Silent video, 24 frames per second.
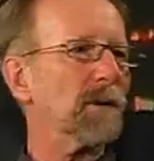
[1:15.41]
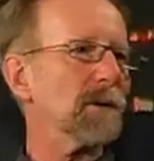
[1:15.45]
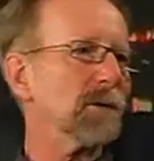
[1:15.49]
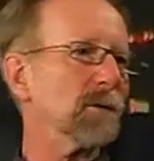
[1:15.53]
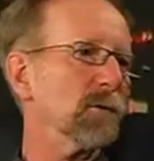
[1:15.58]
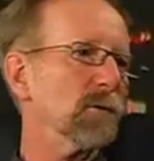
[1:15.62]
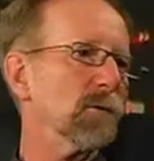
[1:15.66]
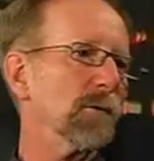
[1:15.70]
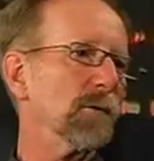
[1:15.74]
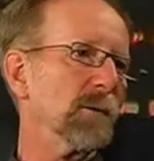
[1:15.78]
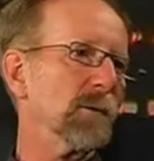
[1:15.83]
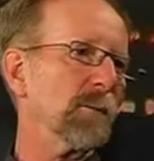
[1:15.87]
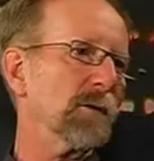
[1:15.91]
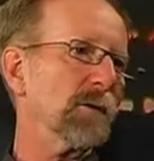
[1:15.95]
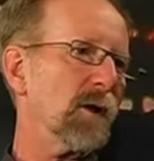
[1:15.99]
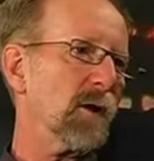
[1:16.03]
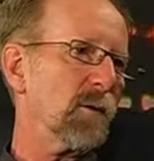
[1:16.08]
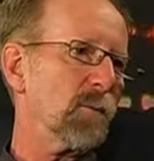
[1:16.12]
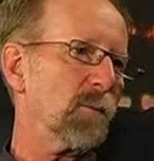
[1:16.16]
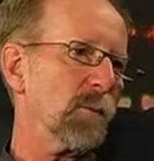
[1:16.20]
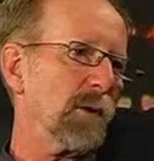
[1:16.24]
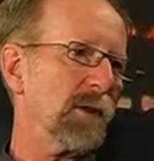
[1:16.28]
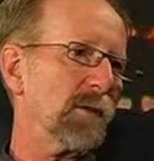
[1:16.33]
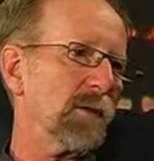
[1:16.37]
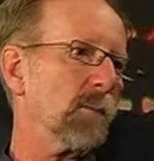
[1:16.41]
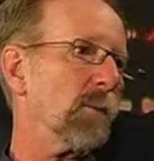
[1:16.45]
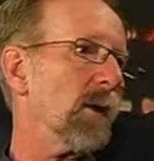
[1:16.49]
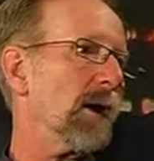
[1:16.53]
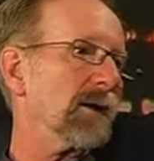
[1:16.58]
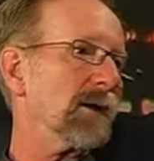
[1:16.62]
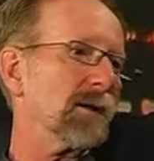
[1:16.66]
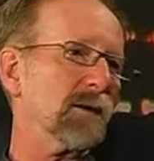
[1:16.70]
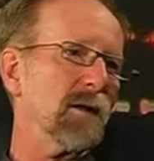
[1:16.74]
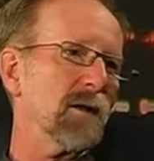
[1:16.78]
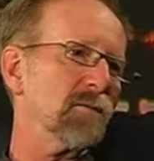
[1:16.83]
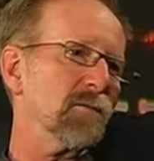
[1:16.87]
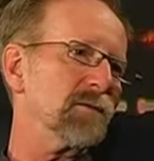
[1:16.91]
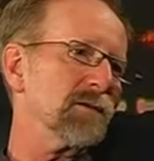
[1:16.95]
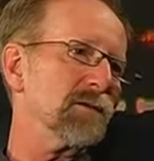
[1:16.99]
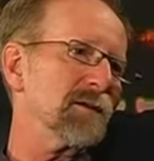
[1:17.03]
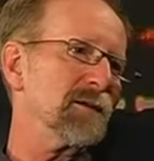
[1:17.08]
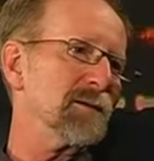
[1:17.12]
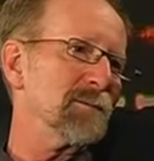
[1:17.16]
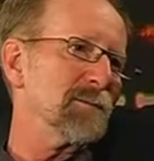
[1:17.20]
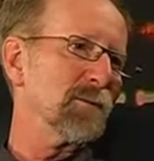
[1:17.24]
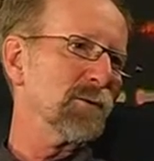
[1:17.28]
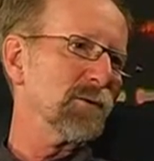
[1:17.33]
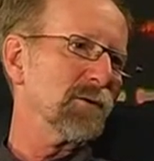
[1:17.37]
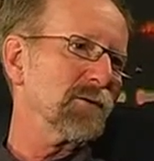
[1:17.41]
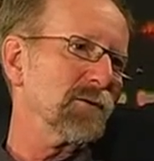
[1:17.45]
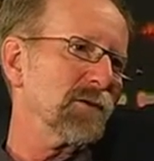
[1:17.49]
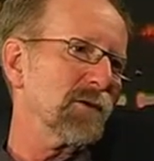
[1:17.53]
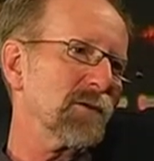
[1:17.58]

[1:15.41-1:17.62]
and glory. We don't wear the white gloves anymore.